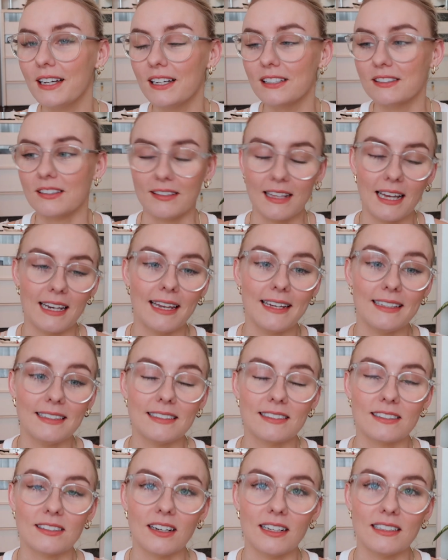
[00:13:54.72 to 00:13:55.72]
So that
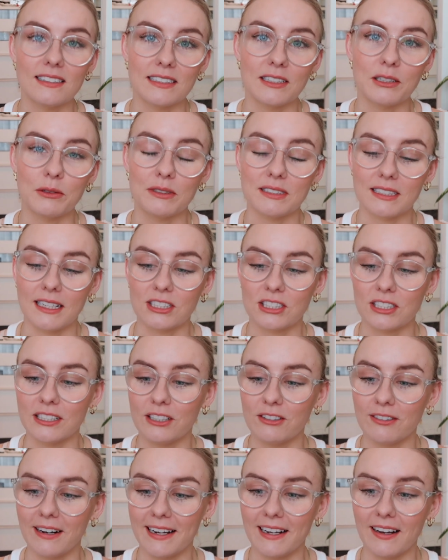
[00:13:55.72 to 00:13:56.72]
ladies' night deal was actually
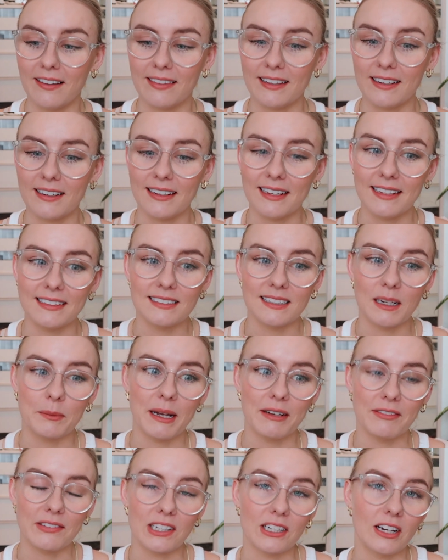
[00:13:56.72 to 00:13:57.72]
great. I think I ended up
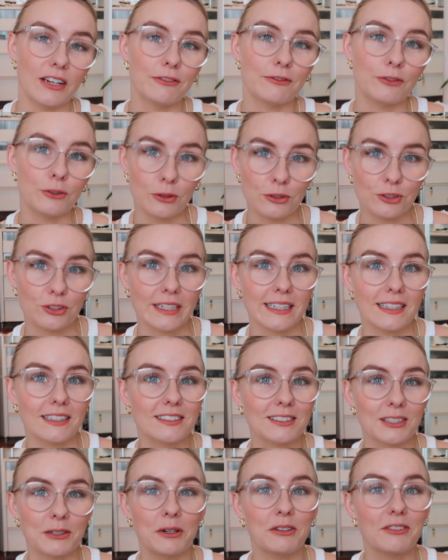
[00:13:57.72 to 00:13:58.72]
having like 4
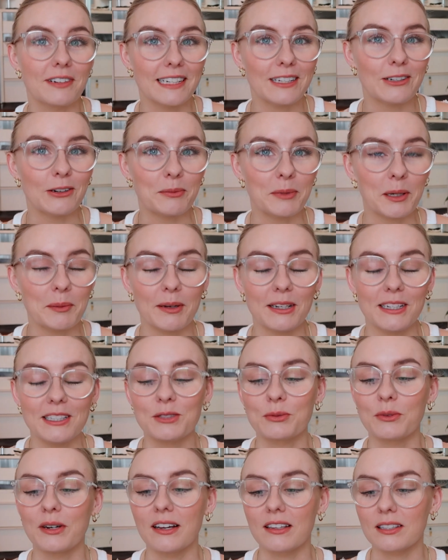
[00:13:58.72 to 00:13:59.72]
drinks, so I really got my
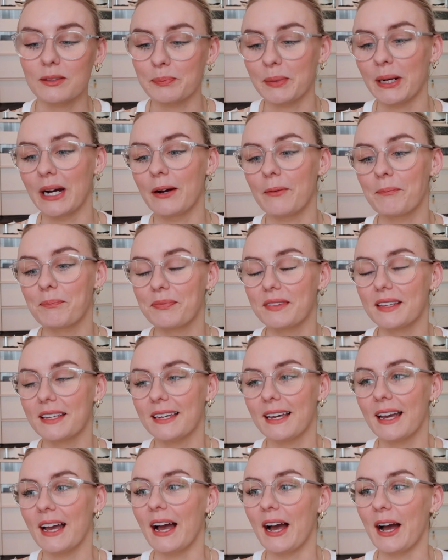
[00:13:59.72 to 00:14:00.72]
money's worth. But
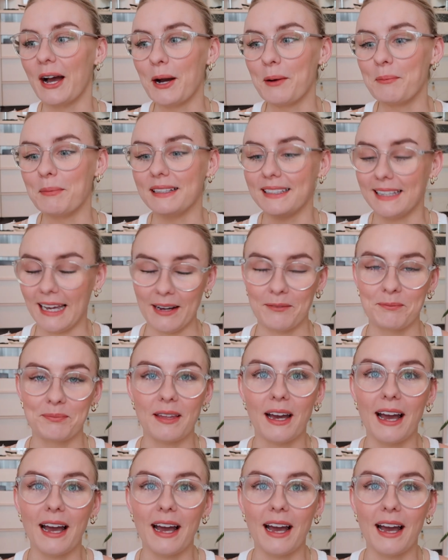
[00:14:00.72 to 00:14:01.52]
yeah.